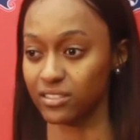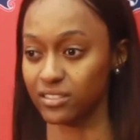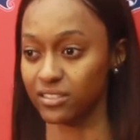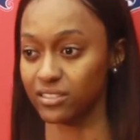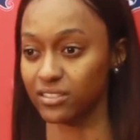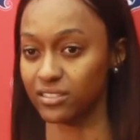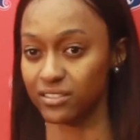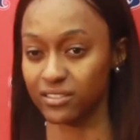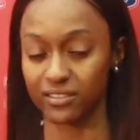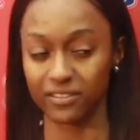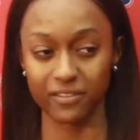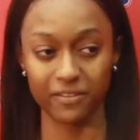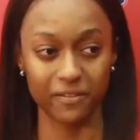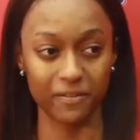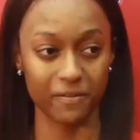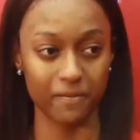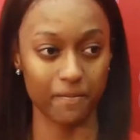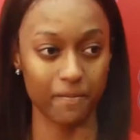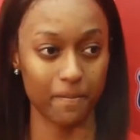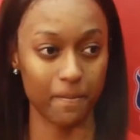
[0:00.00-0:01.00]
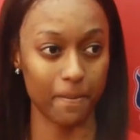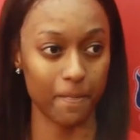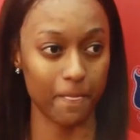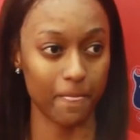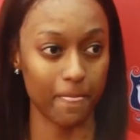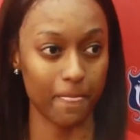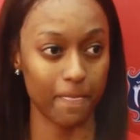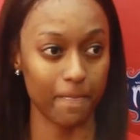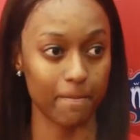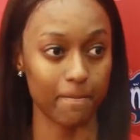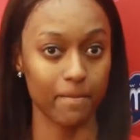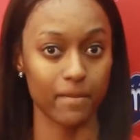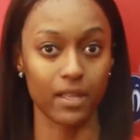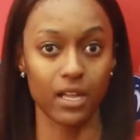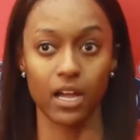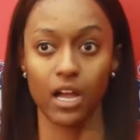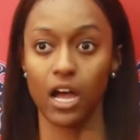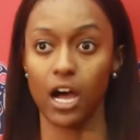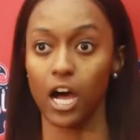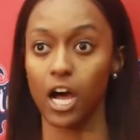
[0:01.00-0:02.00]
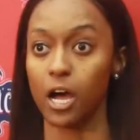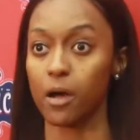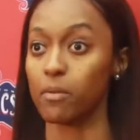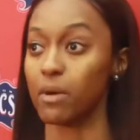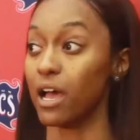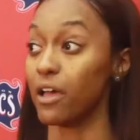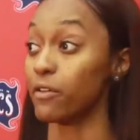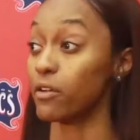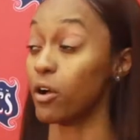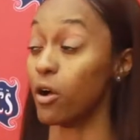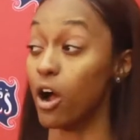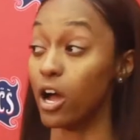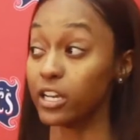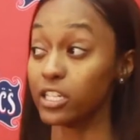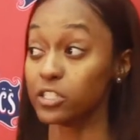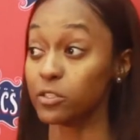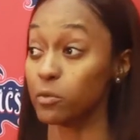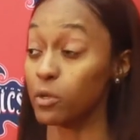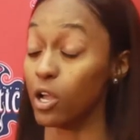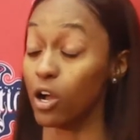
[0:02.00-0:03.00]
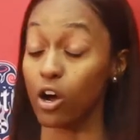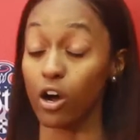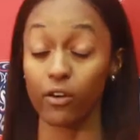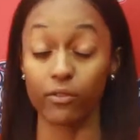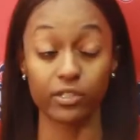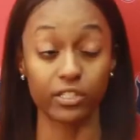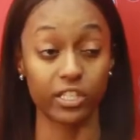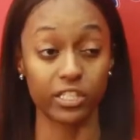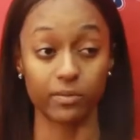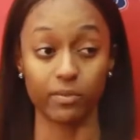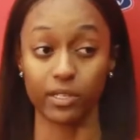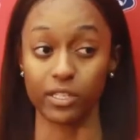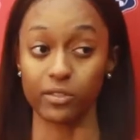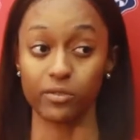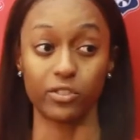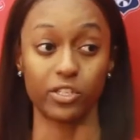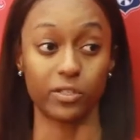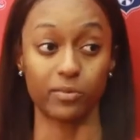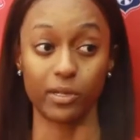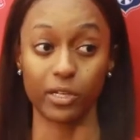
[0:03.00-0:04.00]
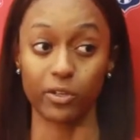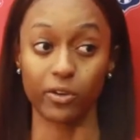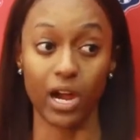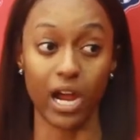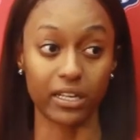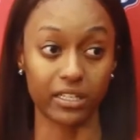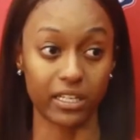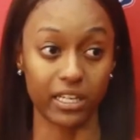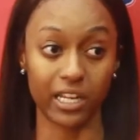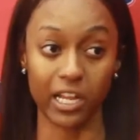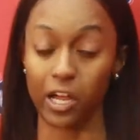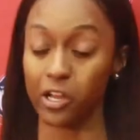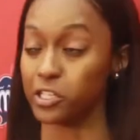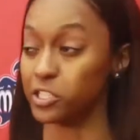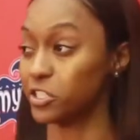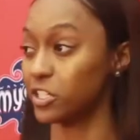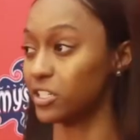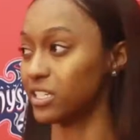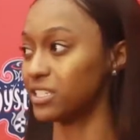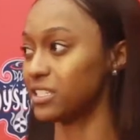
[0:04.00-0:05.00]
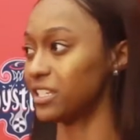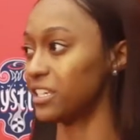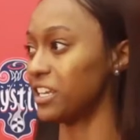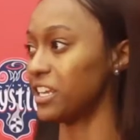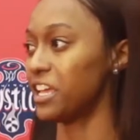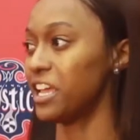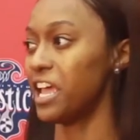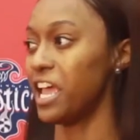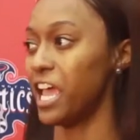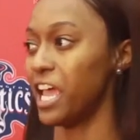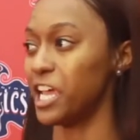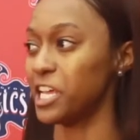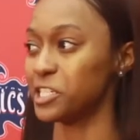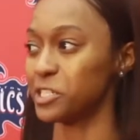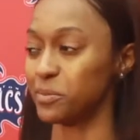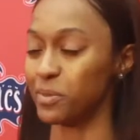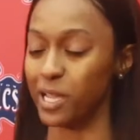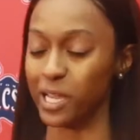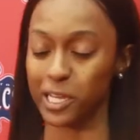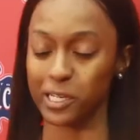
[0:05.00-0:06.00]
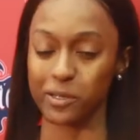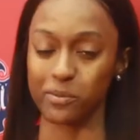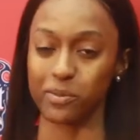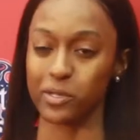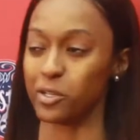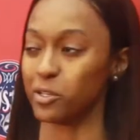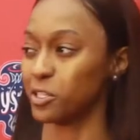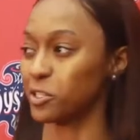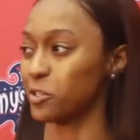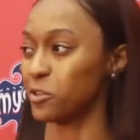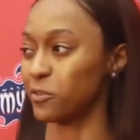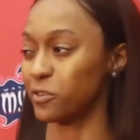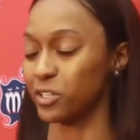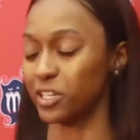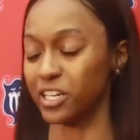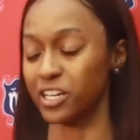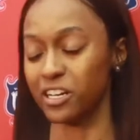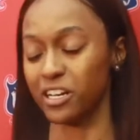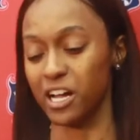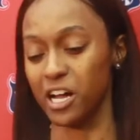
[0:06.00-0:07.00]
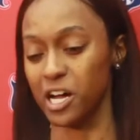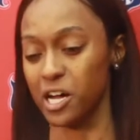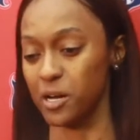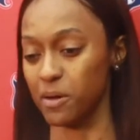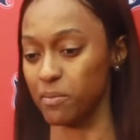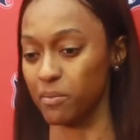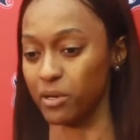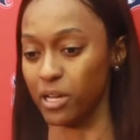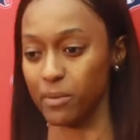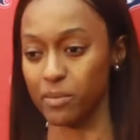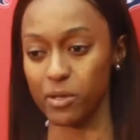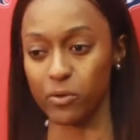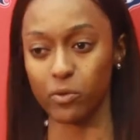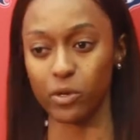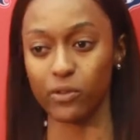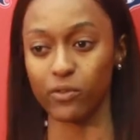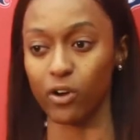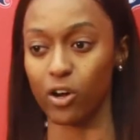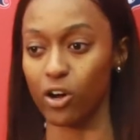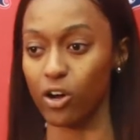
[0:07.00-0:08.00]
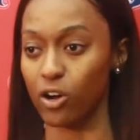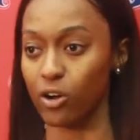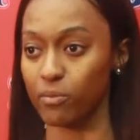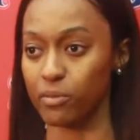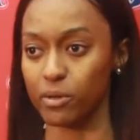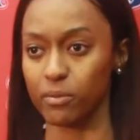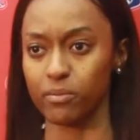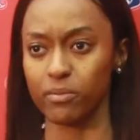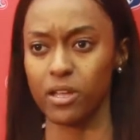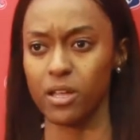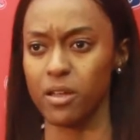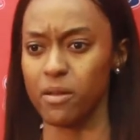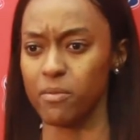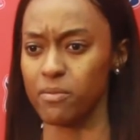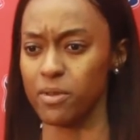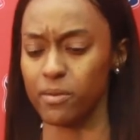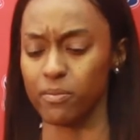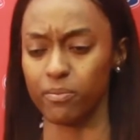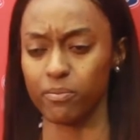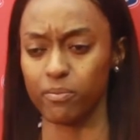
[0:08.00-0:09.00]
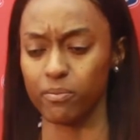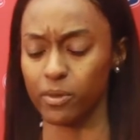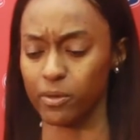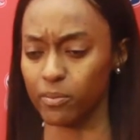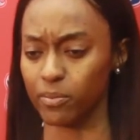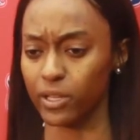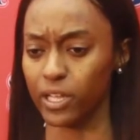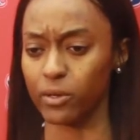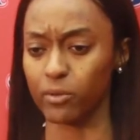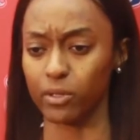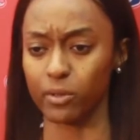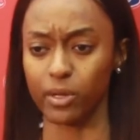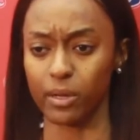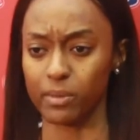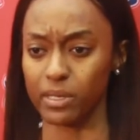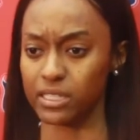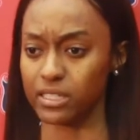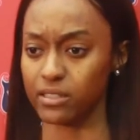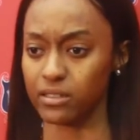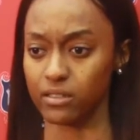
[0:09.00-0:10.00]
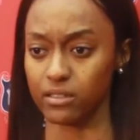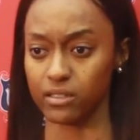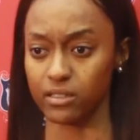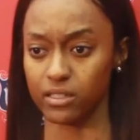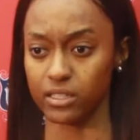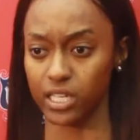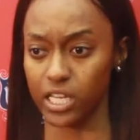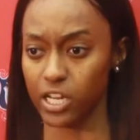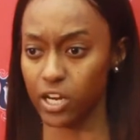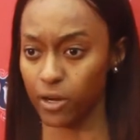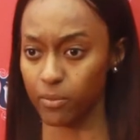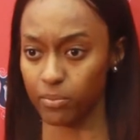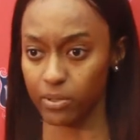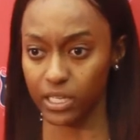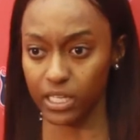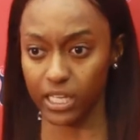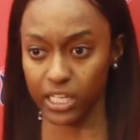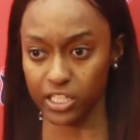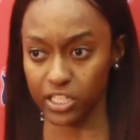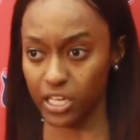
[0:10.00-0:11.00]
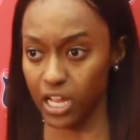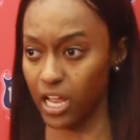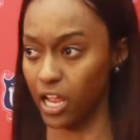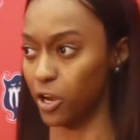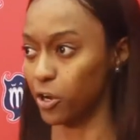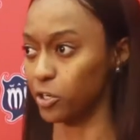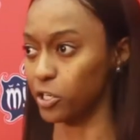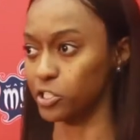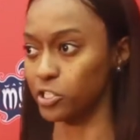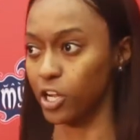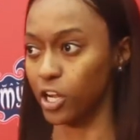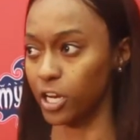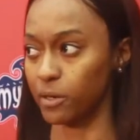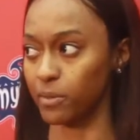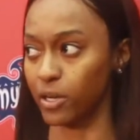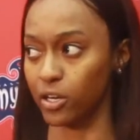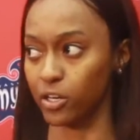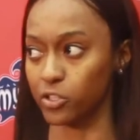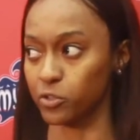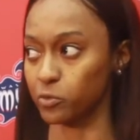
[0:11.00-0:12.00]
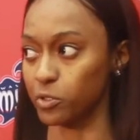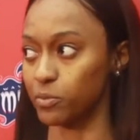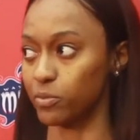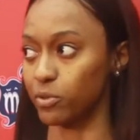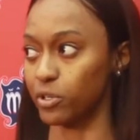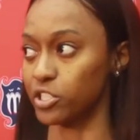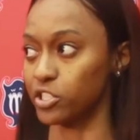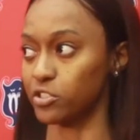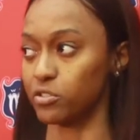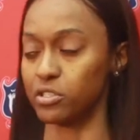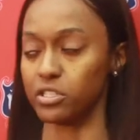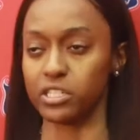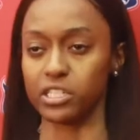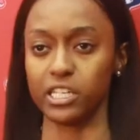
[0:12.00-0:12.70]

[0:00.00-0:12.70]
Anybody else standing out? Um, I, honestly, we all have just been just been grinding it out. It's to see Asia back in the building over there. Um, but I mean, we've all been been, been playing really. I mean, TRP. Like she, I heard her talking about her three point shooting.